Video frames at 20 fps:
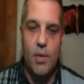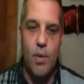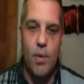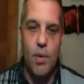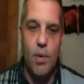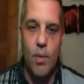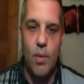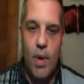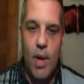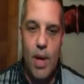you want to
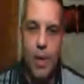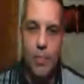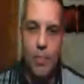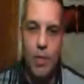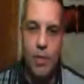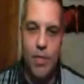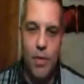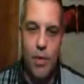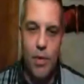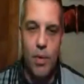throw at
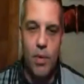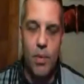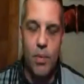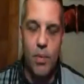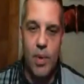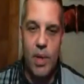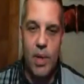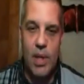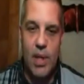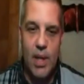Rob
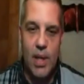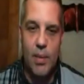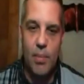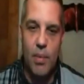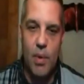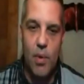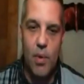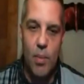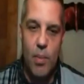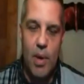before we let
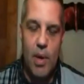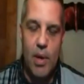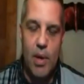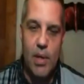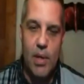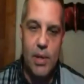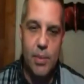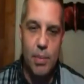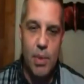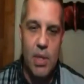him go
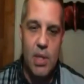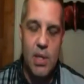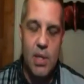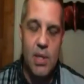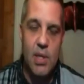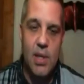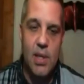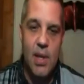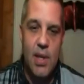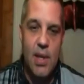about his
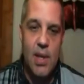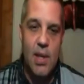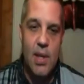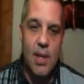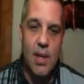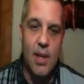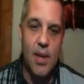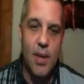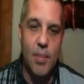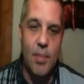business
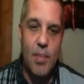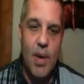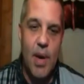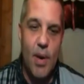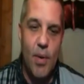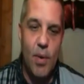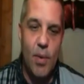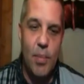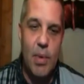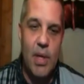um,
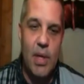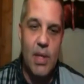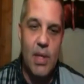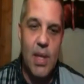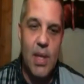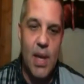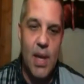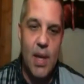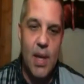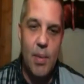now would be the
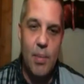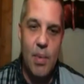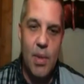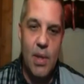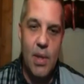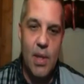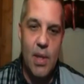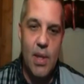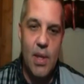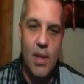time,
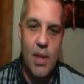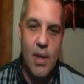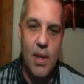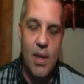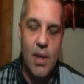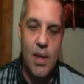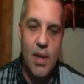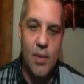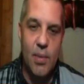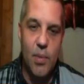and then
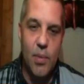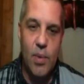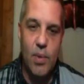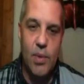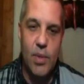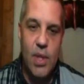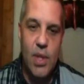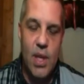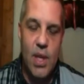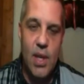uh, we'll
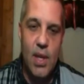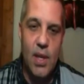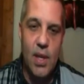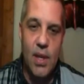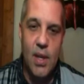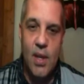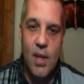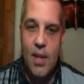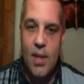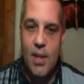just kind
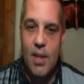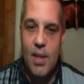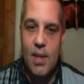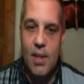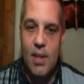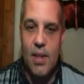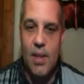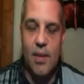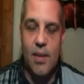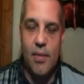of
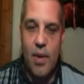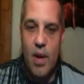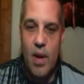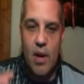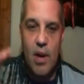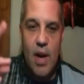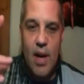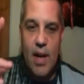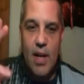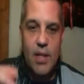give
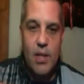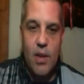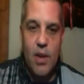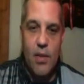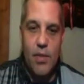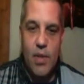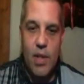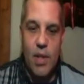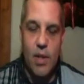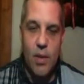our hats
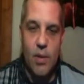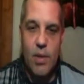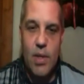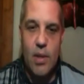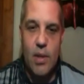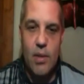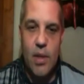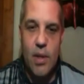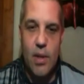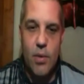off to those
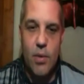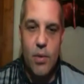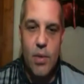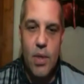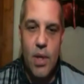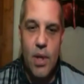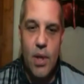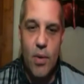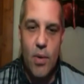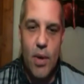out there who
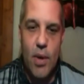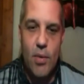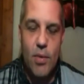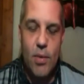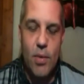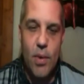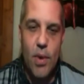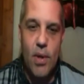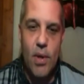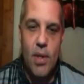stuck around
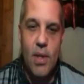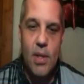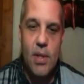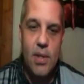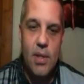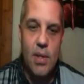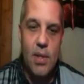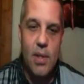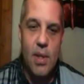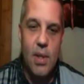through all
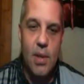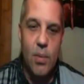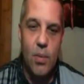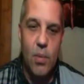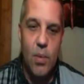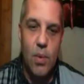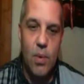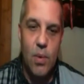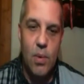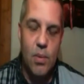this, and
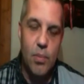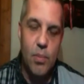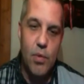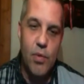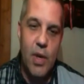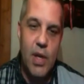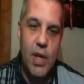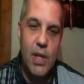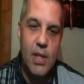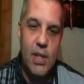we'll
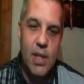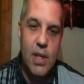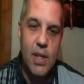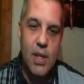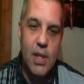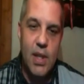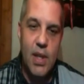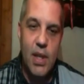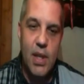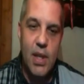move on to